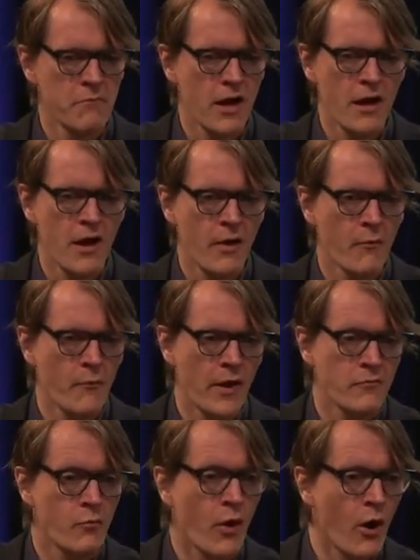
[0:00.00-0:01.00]
uh, and,
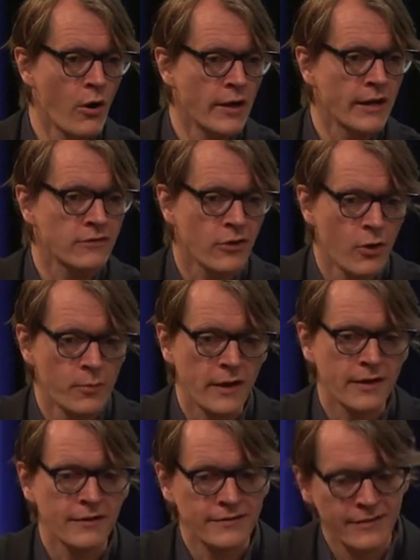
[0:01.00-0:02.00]
and ho let's hope
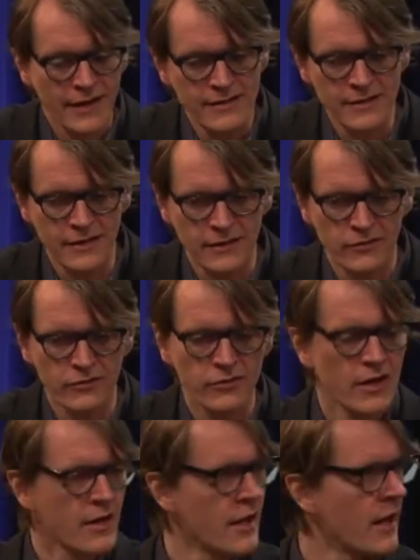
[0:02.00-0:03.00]
that in 10 years
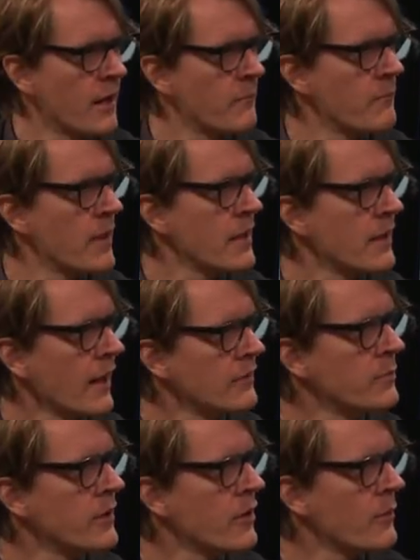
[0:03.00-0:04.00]
uh, it,
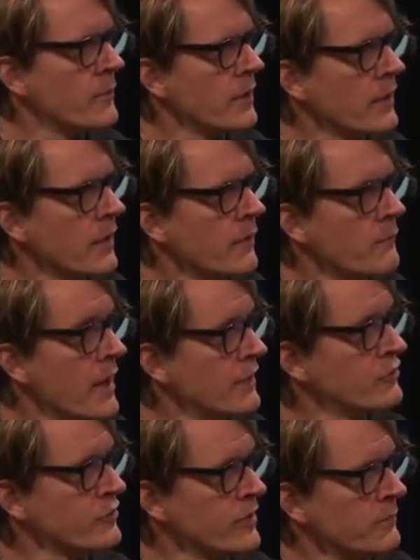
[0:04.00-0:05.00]
it's becoming uh,
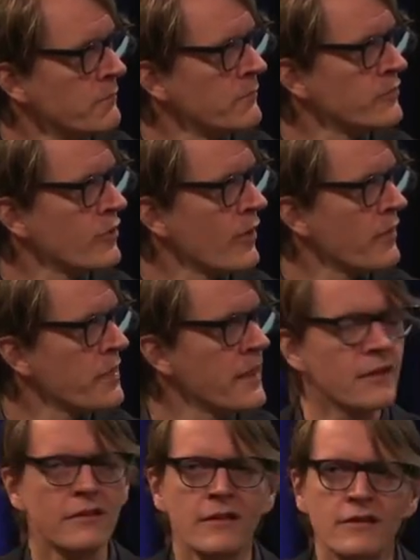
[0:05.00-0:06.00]
mainstream. So I think